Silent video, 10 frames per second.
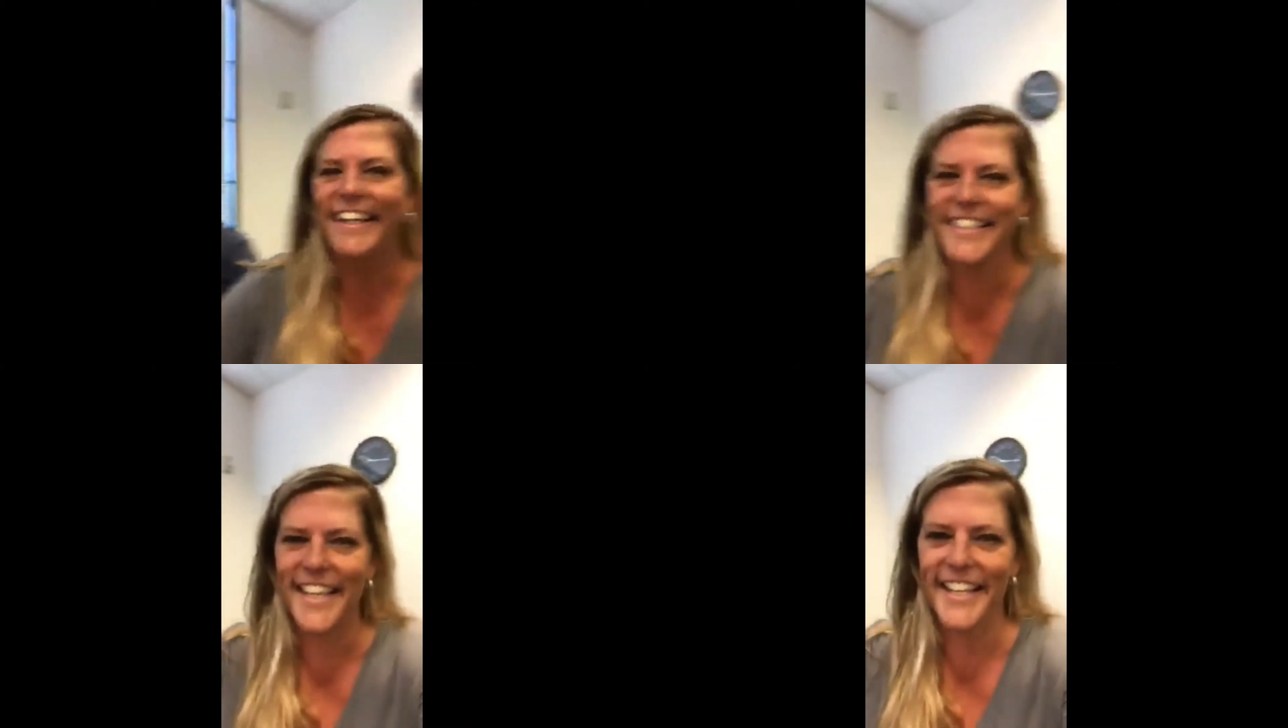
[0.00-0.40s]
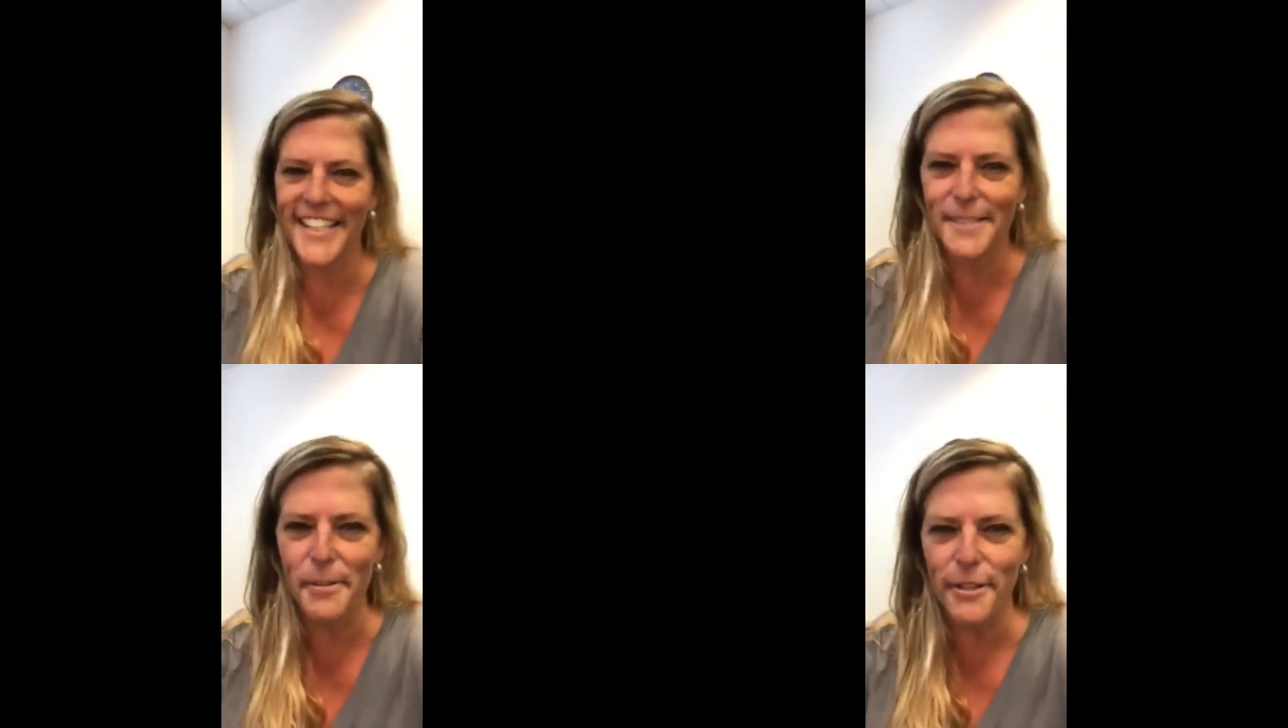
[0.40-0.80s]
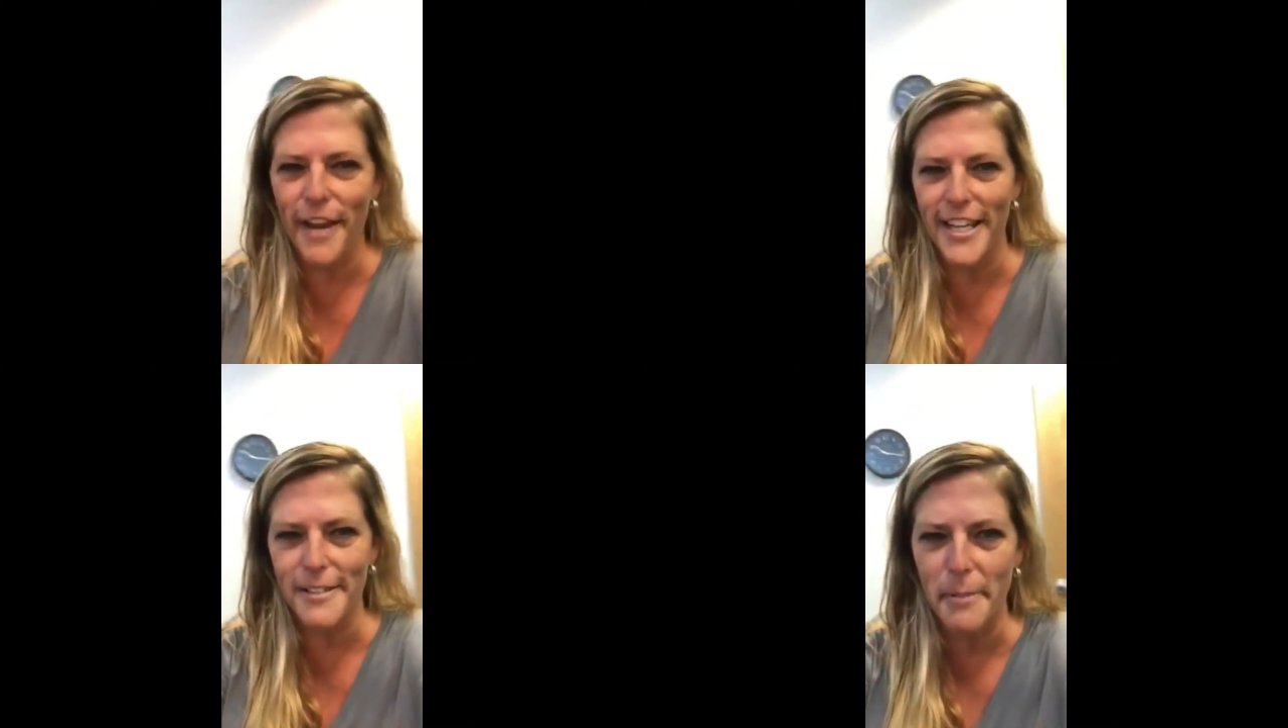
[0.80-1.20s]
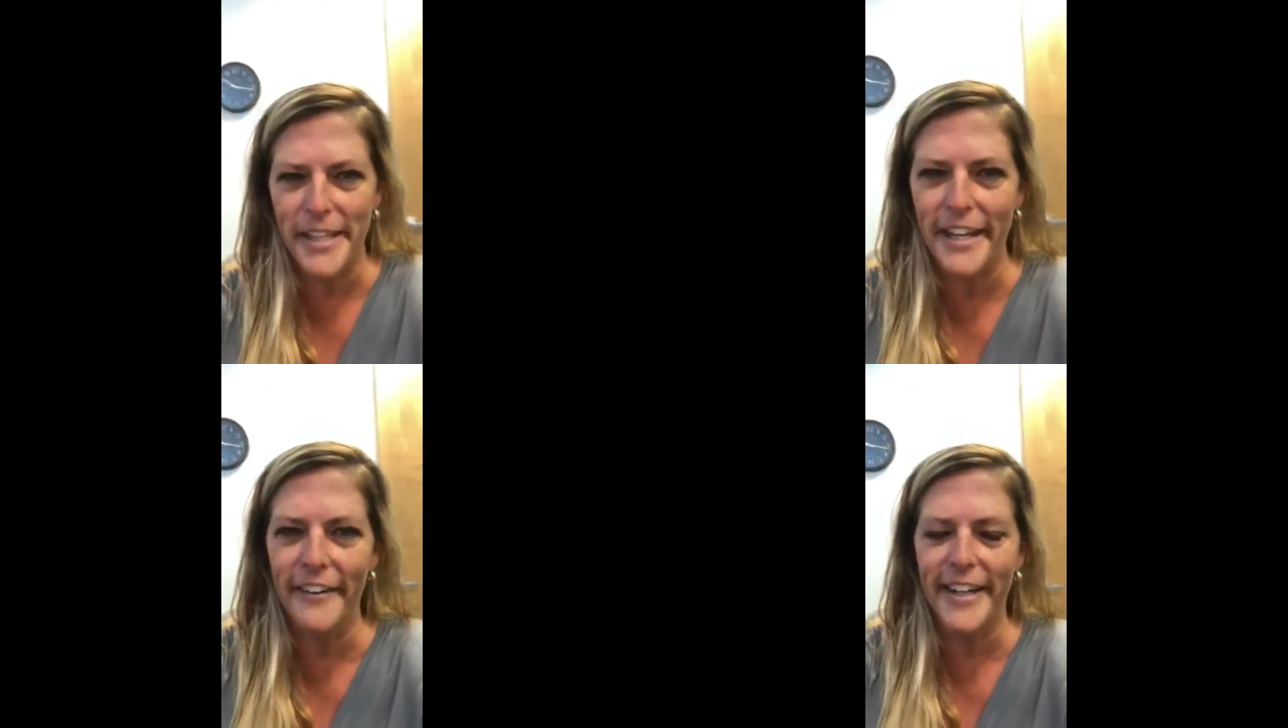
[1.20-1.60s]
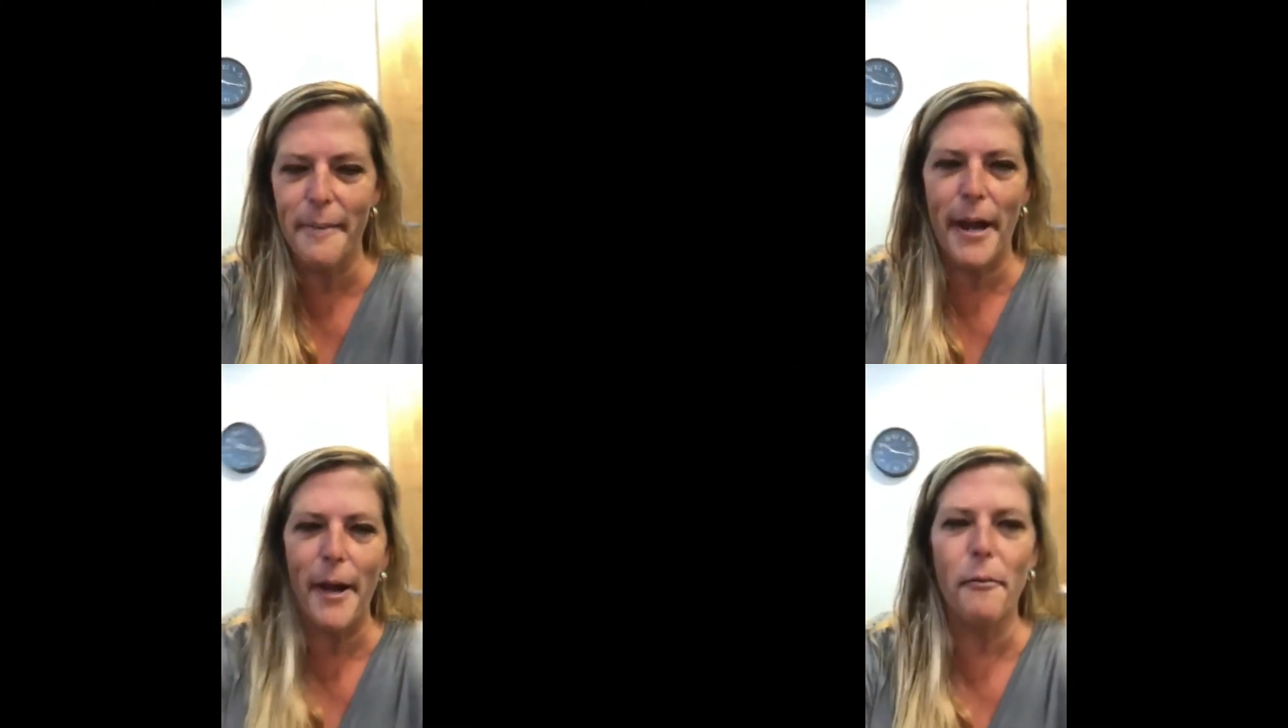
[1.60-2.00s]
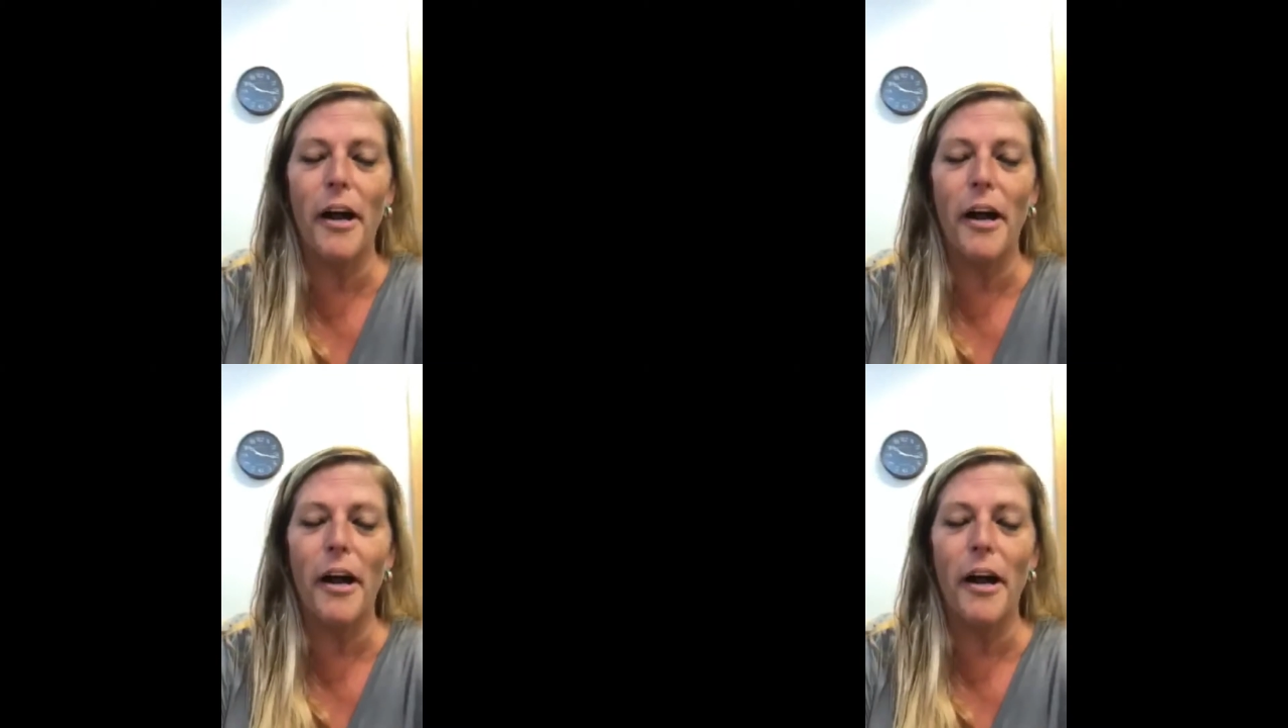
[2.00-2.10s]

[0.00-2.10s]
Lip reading: He's that husband you guys have been hearing about.